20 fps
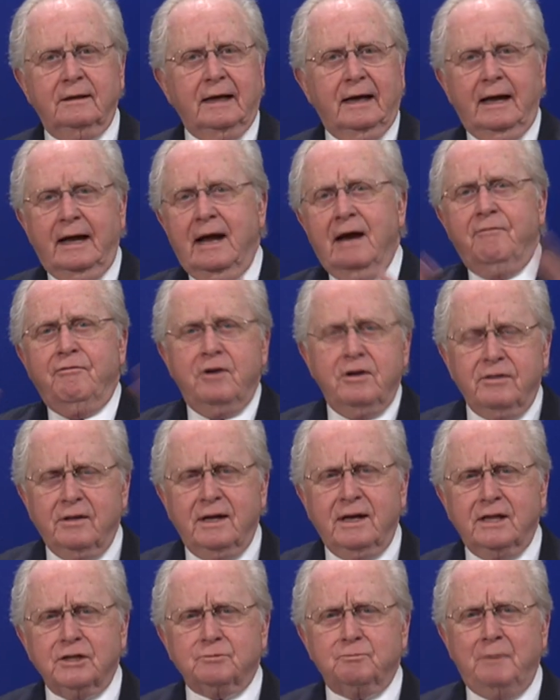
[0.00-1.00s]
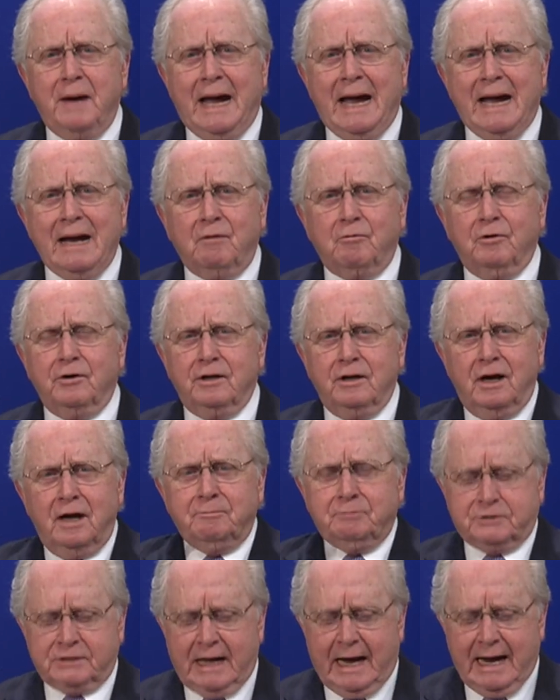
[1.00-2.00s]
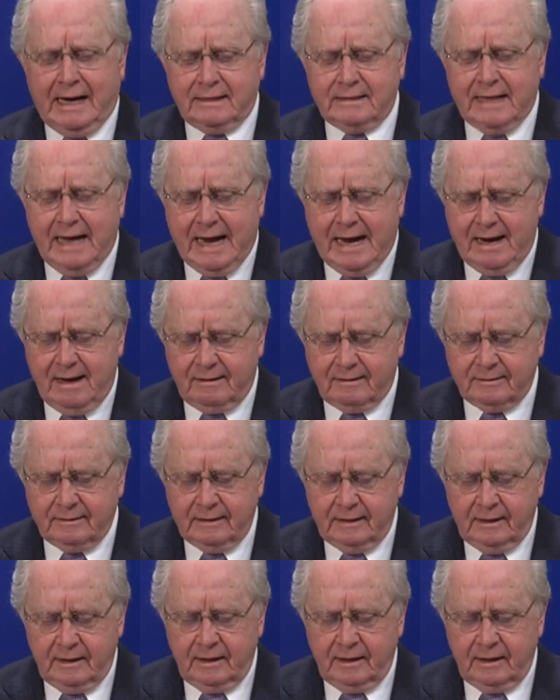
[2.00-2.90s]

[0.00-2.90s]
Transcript: Everything is backward and upside down.